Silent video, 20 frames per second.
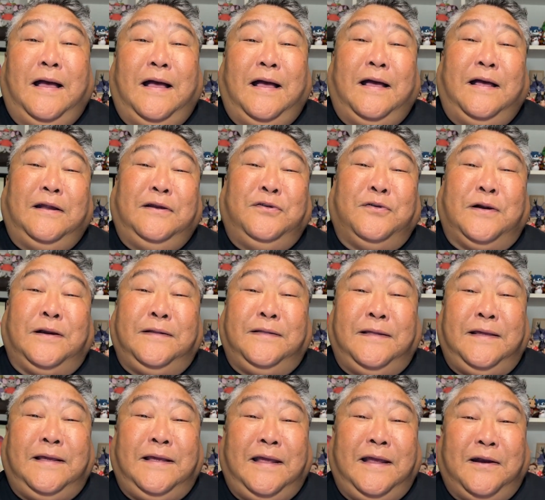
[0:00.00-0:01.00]
during
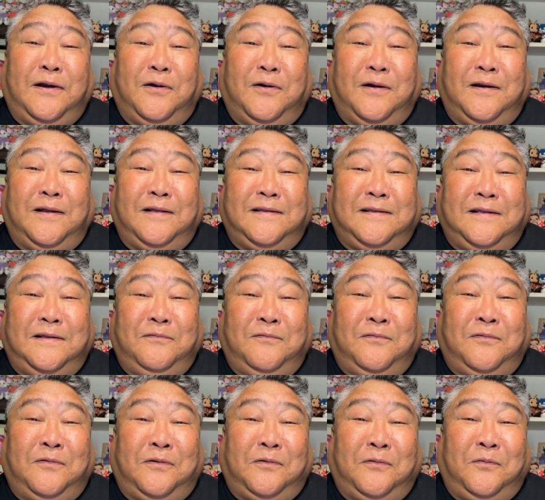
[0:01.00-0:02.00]
the year, and
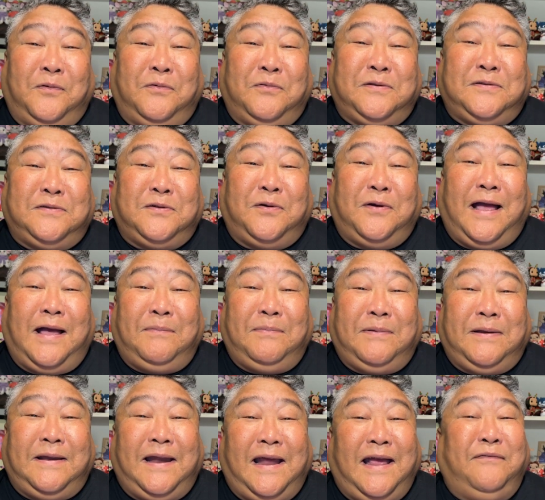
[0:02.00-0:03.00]
we're so happy
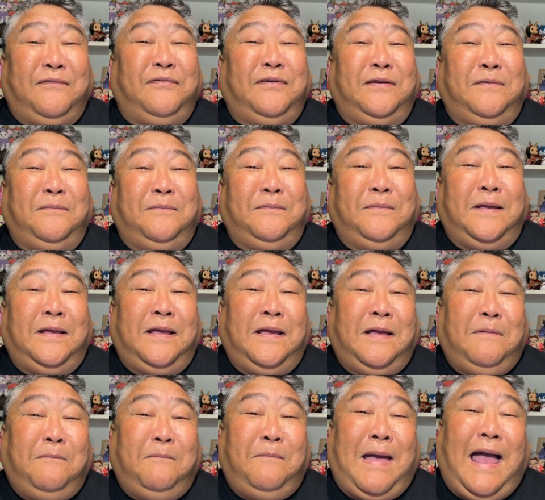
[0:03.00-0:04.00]
to have him
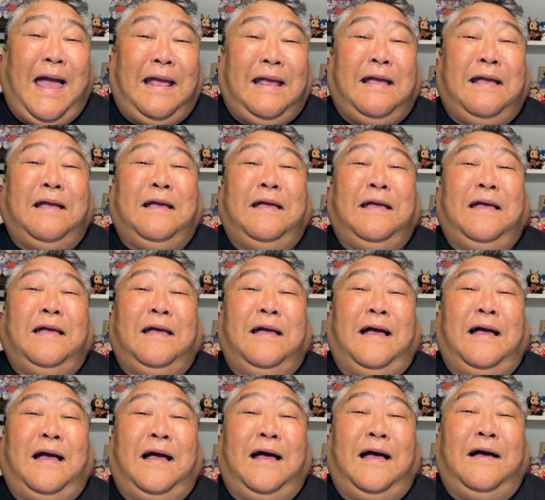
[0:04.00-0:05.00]
back
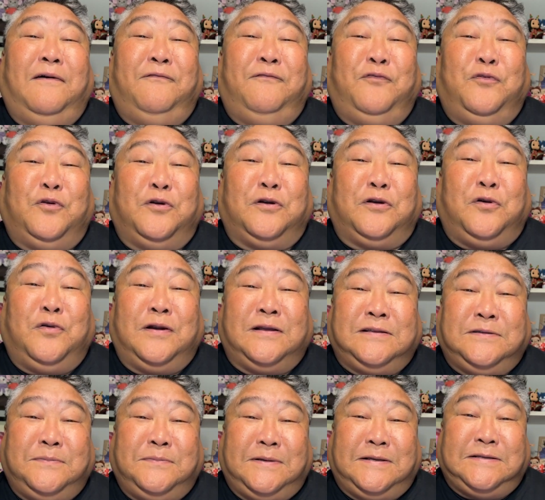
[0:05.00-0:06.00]
for
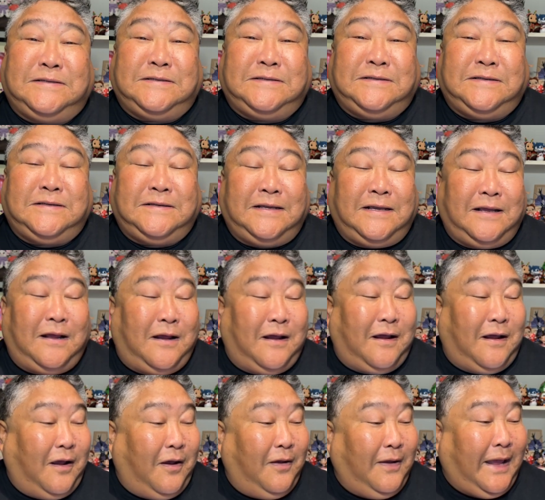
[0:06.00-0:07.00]
Christmas.
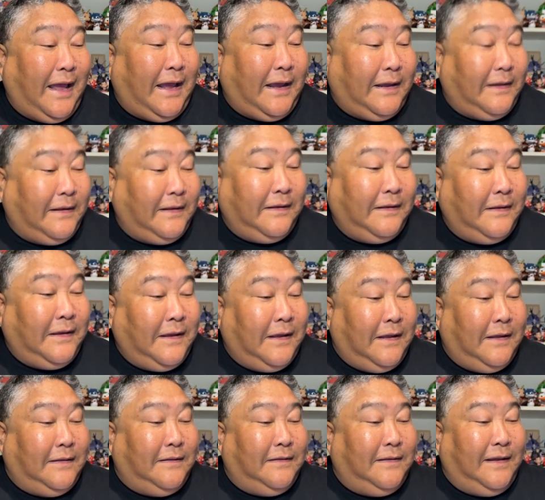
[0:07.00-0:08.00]
Okay,
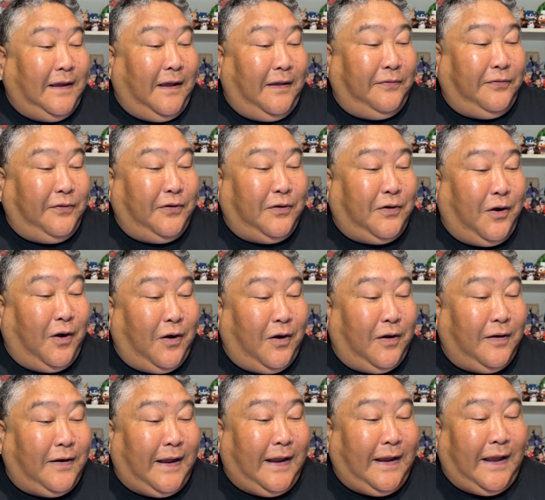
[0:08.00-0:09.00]
the other
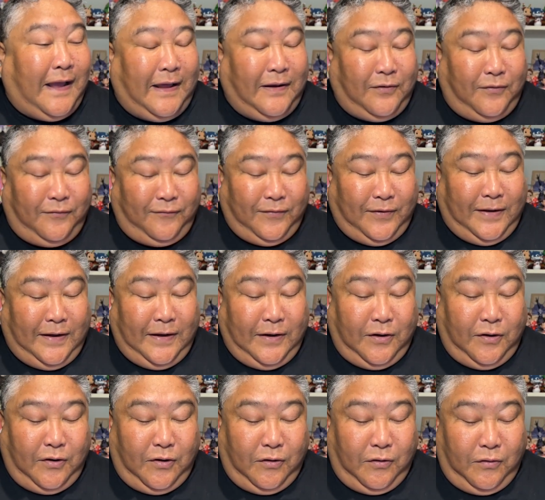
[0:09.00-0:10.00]
card I got over
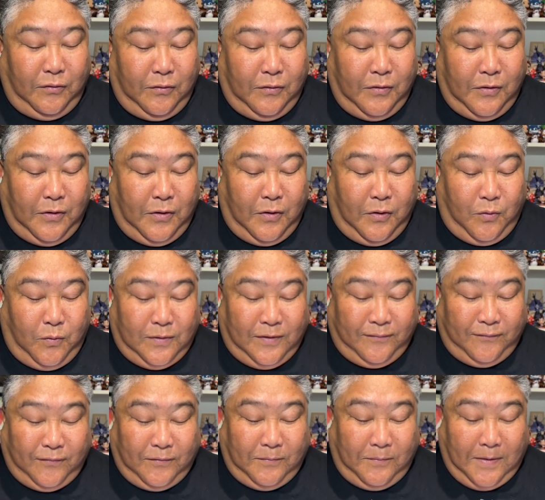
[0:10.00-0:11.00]
here was
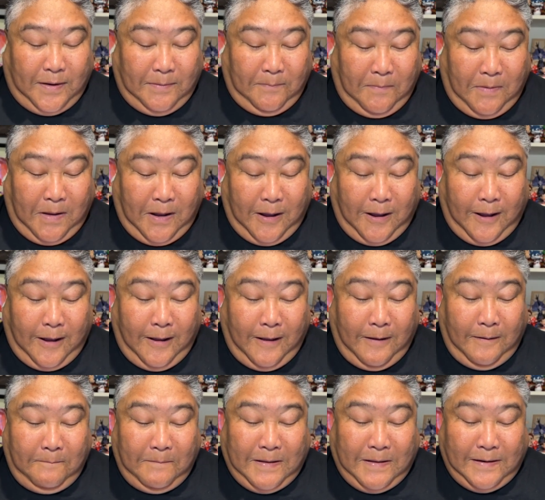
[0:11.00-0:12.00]
from my
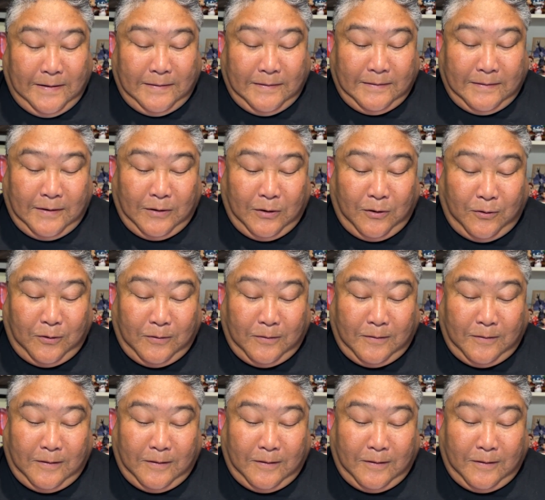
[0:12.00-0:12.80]
mom and her